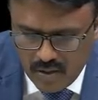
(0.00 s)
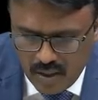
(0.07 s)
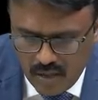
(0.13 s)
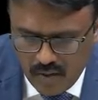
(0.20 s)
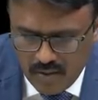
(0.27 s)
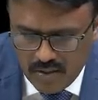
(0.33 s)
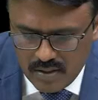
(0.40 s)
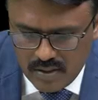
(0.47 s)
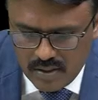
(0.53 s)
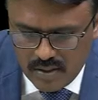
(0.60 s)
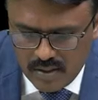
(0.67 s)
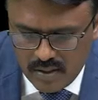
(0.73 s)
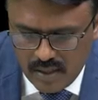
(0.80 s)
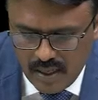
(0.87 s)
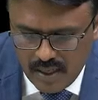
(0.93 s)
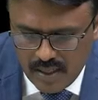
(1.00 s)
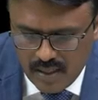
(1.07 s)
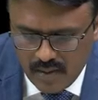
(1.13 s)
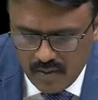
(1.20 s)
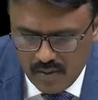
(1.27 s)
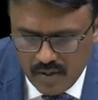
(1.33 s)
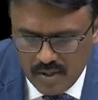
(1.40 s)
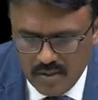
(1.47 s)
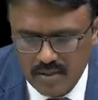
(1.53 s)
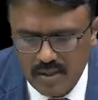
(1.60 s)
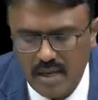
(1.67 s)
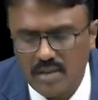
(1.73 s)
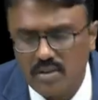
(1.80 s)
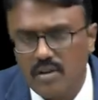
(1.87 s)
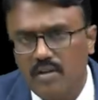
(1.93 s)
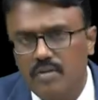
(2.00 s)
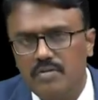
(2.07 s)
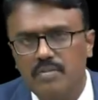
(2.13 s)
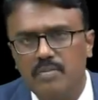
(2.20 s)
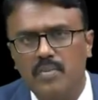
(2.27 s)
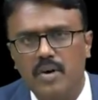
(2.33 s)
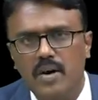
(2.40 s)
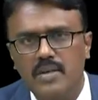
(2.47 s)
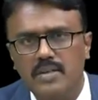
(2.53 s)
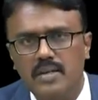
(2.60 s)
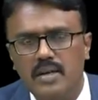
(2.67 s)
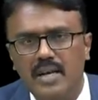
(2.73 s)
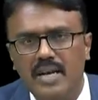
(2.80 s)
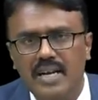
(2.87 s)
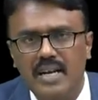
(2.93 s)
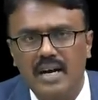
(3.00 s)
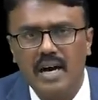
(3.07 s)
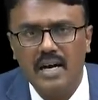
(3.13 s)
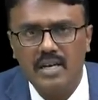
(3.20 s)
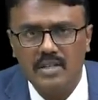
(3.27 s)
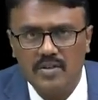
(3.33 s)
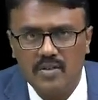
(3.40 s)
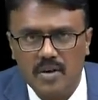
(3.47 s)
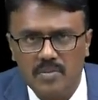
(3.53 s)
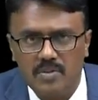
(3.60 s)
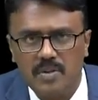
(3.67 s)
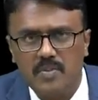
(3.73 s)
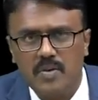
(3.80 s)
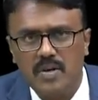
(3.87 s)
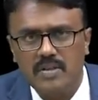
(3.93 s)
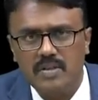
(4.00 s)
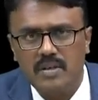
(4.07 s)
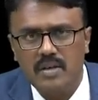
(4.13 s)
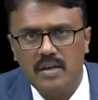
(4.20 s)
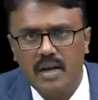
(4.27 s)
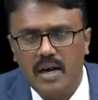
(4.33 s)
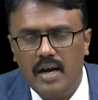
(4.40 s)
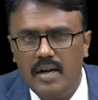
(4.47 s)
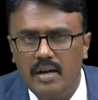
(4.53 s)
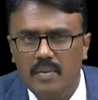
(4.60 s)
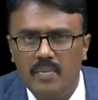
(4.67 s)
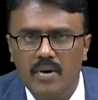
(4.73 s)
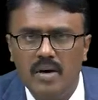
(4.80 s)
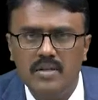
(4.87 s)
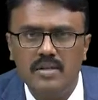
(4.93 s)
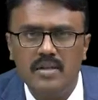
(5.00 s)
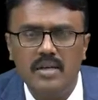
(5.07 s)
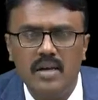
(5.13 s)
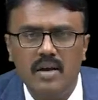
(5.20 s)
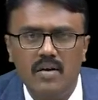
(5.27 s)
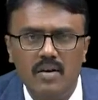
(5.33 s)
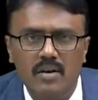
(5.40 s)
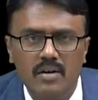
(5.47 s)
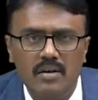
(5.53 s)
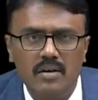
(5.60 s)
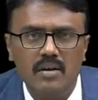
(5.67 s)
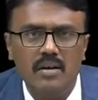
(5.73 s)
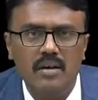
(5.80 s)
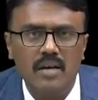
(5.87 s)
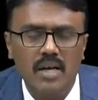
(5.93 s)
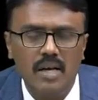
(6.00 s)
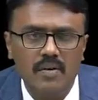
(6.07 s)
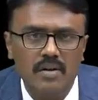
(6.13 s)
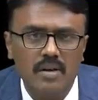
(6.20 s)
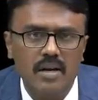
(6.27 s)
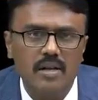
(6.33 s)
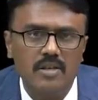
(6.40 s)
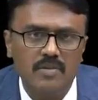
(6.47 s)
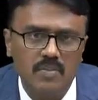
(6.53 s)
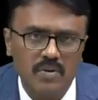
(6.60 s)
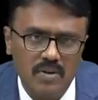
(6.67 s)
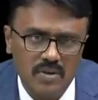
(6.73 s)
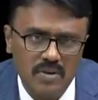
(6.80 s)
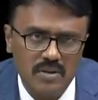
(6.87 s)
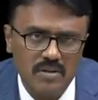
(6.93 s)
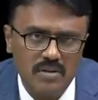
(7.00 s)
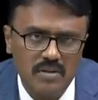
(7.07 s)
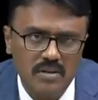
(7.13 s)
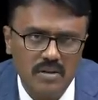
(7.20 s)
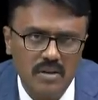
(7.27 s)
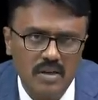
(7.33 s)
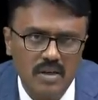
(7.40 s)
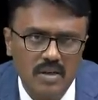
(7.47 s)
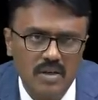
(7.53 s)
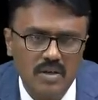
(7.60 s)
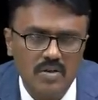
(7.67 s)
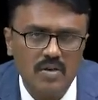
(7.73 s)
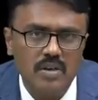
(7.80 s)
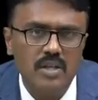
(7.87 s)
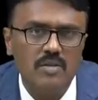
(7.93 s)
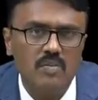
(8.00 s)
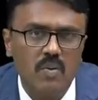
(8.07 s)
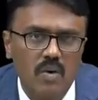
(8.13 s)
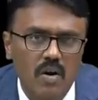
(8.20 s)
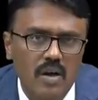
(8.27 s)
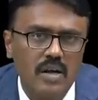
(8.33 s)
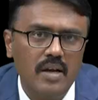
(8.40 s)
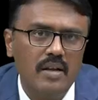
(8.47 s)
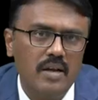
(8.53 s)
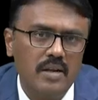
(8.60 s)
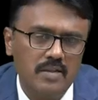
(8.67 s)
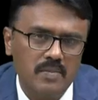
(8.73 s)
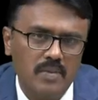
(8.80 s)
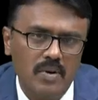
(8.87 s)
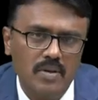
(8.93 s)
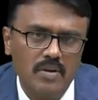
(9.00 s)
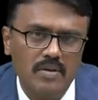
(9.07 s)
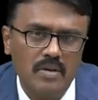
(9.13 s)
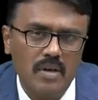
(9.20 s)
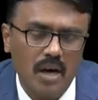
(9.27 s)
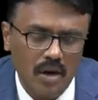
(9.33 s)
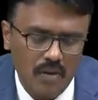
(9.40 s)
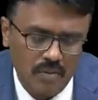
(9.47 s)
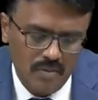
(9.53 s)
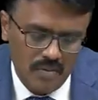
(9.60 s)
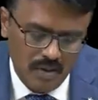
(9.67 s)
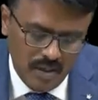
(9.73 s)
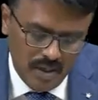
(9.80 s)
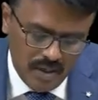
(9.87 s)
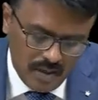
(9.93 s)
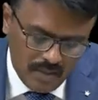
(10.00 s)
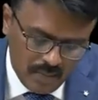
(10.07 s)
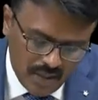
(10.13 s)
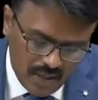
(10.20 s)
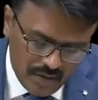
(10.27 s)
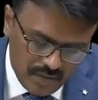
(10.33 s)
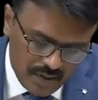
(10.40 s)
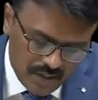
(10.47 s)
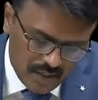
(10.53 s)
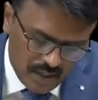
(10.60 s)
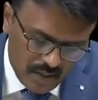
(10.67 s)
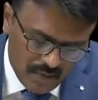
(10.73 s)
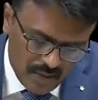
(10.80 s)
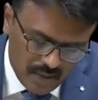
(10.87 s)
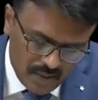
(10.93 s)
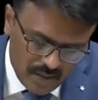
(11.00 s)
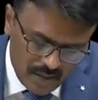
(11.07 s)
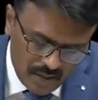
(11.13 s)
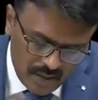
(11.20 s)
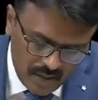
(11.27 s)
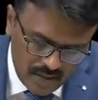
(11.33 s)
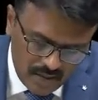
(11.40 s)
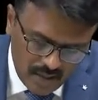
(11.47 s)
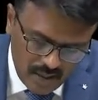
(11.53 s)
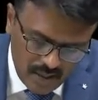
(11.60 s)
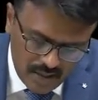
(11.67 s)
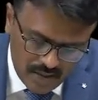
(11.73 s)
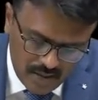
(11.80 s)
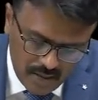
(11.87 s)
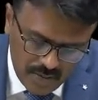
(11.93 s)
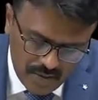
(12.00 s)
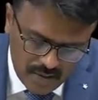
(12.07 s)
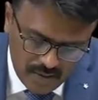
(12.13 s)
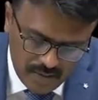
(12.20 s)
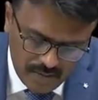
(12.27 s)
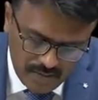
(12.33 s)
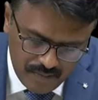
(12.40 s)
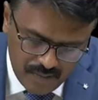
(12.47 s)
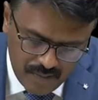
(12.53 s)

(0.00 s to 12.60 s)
How does it antagonize the action of poison? It absorbs the poison and the poison cannot give the response. So it is blocking the response. How? By the physical method, that is adsorption.